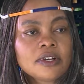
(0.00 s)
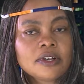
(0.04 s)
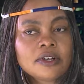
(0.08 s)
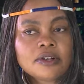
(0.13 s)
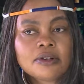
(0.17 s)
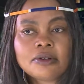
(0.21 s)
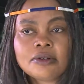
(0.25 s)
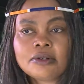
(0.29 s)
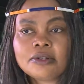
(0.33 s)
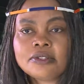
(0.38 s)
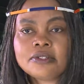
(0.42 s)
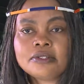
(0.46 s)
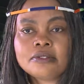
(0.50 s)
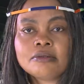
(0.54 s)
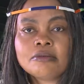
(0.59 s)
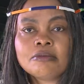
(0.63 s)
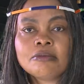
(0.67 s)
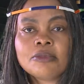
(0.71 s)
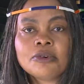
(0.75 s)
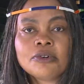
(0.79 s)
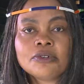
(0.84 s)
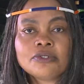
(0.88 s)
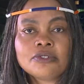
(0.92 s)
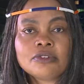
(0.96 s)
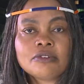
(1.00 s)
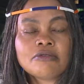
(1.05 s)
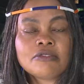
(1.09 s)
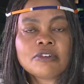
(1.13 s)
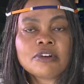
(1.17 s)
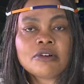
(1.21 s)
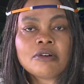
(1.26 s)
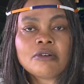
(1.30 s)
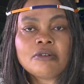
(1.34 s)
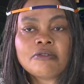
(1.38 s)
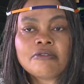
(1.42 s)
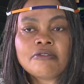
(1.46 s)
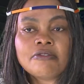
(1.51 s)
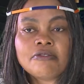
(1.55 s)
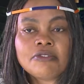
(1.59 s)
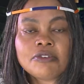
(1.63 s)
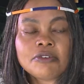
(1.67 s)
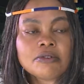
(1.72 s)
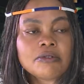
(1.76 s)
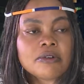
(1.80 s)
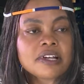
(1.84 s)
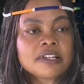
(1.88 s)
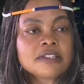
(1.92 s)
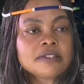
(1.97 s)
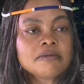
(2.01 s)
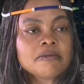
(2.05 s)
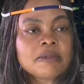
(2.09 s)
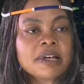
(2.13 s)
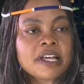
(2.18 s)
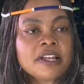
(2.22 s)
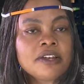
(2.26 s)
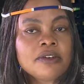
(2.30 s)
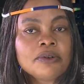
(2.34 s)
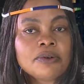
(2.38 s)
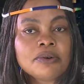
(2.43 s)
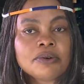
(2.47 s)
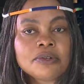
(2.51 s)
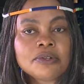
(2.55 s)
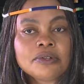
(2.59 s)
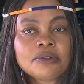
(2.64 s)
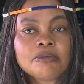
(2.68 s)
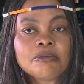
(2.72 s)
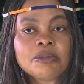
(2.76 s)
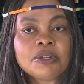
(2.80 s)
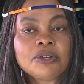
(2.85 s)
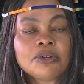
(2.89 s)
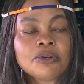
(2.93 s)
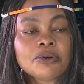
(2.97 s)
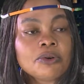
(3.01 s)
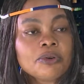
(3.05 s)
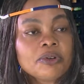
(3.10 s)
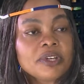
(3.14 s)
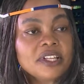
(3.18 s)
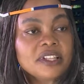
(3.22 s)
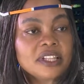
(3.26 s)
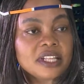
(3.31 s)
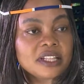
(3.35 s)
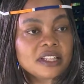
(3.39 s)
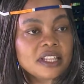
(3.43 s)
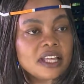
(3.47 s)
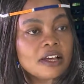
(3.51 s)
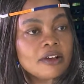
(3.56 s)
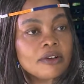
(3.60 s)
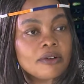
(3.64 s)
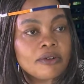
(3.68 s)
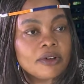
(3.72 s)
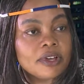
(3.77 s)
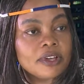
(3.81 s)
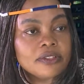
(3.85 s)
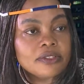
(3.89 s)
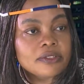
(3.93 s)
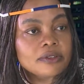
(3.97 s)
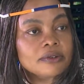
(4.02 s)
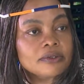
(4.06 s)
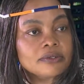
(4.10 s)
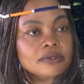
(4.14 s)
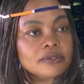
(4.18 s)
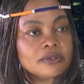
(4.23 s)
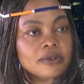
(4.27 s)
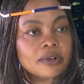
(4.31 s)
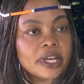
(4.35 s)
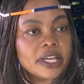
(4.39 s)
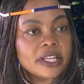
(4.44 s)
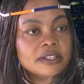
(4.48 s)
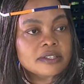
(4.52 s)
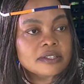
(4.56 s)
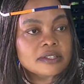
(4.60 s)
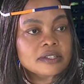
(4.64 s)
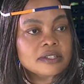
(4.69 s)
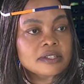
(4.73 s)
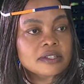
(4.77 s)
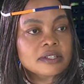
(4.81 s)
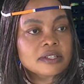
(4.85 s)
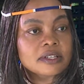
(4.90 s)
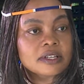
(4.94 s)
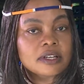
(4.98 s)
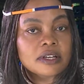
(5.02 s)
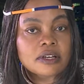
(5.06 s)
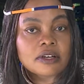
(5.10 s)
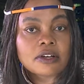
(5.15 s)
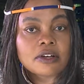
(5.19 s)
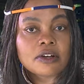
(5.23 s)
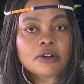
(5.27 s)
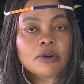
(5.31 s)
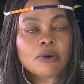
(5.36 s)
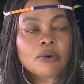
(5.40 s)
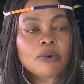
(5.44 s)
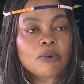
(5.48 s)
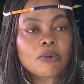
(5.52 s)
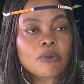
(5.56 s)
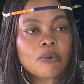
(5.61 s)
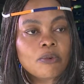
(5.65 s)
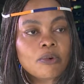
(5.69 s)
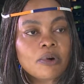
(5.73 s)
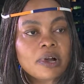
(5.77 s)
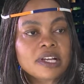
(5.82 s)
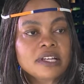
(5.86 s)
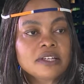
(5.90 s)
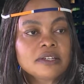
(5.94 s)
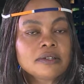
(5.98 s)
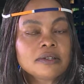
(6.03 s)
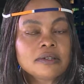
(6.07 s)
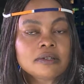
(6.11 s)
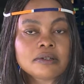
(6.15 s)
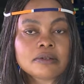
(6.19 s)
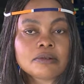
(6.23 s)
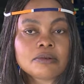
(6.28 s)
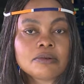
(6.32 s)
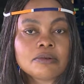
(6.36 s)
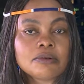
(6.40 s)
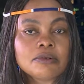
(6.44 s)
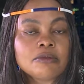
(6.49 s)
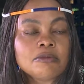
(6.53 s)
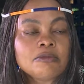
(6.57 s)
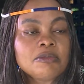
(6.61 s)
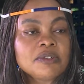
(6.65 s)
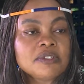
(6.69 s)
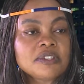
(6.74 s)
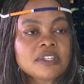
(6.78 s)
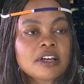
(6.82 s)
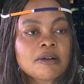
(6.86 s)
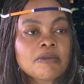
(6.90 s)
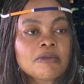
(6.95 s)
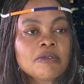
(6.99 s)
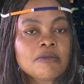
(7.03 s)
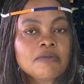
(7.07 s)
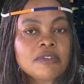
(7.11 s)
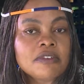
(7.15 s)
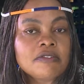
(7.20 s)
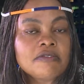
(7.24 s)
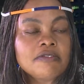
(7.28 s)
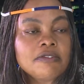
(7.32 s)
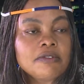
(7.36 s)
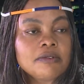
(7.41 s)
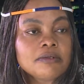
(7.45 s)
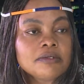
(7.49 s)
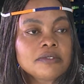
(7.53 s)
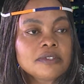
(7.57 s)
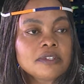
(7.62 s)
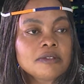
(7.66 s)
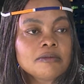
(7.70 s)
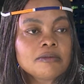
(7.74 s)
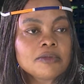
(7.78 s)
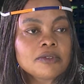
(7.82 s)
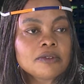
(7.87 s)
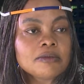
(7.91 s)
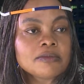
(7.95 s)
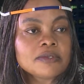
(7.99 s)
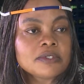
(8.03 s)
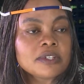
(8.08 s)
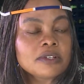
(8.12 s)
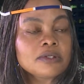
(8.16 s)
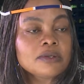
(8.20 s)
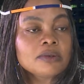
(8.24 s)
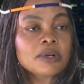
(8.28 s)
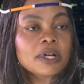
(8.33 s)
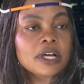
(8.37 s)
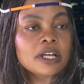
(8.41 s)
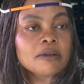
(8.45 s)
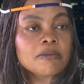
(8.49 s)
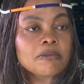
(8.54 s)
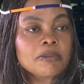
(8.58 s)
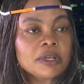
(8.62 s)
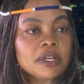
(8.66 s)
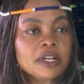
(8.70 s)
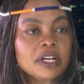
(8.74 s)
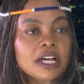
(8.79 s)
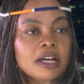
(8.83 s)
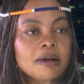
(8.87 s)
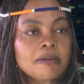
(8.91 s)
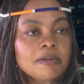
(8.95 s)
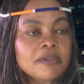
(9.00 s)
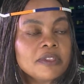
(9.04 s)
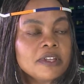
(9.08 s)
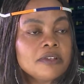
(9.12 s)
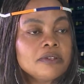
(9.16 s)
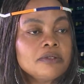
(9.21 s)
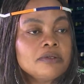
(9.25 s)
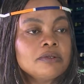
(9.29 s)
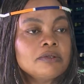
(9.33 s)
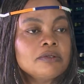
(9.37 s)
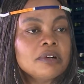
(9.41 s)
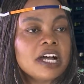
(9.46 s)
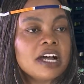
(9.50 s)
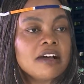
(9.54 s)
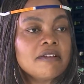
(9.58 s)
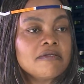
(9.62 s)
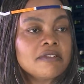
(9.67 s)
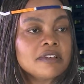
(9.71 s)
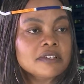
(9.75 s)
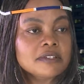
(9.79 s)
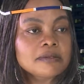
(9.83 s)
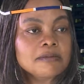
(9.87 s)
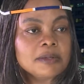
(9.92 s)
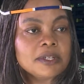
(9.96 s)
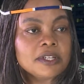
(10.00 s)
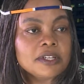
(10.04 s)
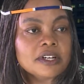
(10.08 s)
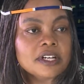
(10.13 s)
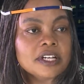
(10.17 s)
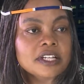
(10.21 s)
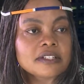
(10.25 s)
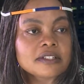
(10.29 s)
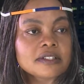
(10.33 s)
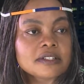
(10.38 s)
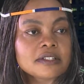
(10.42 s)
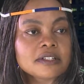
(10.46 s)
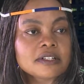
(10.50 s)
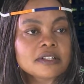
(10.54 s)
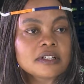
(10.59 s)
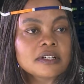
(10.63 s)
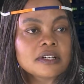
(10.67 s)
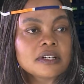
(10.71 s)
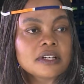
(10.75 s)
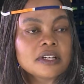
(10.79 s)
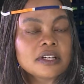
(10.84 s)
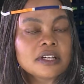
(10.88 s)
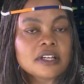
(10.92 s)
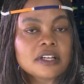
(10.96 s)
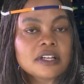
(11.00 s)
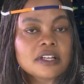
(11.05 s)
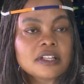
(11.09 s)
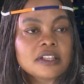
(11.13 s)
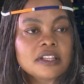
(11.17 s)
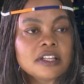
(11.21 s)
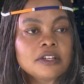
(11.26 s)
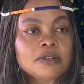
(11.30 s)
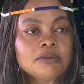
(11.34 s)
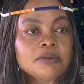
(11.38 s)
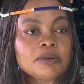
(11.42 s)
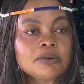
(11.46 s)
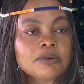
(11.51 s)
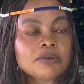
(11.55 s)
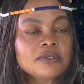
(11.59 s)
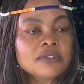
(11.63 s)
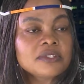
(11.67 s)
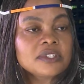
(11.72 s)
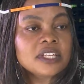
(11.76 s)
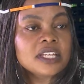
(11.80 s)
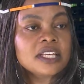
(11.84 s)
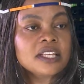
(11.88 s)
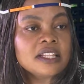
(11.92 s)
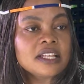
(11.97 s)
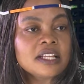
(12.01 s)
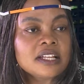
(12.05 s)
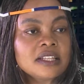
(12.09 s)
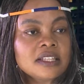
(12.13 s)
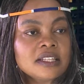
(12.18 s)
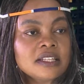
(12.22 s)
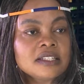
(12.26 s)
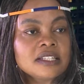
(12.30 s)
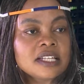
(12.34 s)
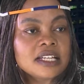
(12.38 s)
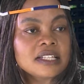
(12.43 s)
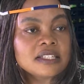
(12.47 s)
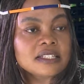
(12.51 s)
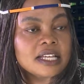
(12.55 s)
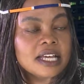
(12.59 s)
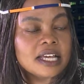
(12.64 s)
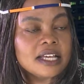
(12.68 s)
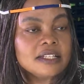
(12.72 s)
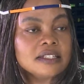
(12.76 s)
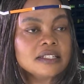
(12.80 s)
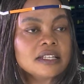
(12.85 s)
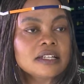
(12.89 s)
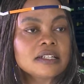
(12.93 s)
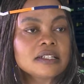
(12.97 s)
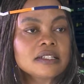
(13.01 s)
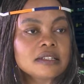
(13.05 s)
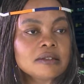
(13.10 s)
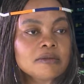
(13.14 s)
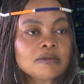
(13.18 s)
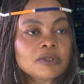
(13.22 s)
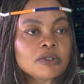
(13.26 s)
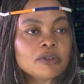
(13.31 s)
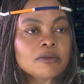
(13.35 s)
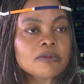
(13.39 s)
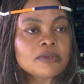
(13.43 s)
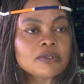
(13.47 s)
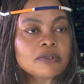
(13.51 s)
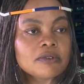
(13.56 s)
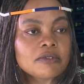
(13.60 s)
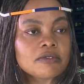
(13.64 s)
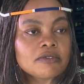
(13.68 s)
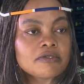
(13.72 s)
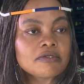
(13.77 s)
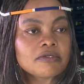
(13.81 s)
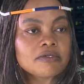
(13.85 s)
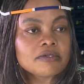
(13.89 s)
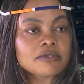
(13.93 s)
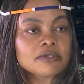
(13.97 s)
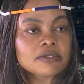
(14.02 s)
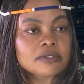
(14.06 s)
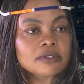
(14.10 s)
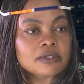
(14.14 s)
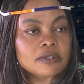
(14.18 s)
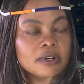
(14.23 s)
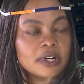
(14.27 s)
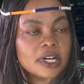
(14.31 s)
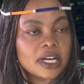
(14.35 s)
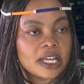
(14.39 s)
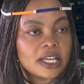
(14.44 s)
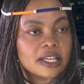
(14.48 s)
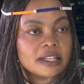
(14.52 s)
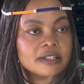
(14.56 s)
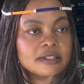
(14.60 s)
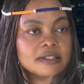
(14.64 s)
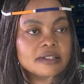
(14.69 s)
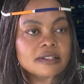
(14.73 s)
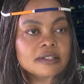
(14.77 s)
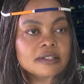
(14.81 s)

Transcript: Because most of our viewers might not be knowing that they're going through stress. What could be some of the few symptoms that you can pick up that you have experienced, that we could say that these are signs and symptoms of stress?